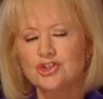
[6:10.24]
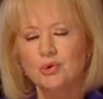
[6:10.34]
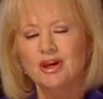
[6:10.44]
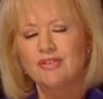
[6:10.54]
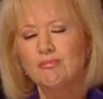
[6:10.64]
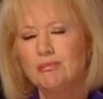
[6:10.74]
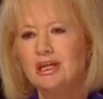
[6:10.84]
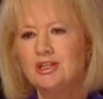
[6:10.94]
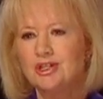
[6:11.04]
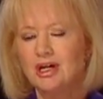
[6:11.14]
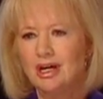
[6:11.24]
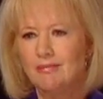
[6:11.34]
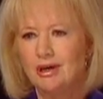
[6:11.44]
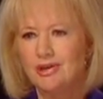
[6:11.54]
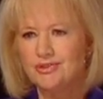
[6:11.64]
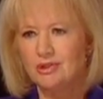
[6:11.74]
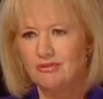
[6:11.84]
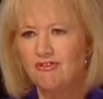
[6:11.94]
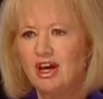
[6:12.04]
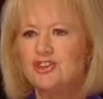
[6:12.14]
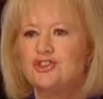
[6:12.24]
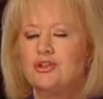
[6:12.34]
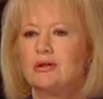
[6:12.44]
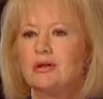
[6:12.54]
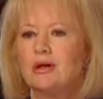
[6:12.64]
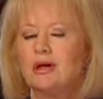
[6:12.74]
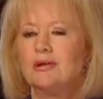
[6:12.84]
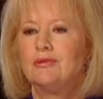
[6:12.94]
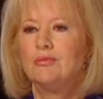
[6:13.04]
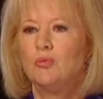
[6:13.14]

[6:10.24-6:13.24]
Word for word: So, in the meantime, as an investor, uh,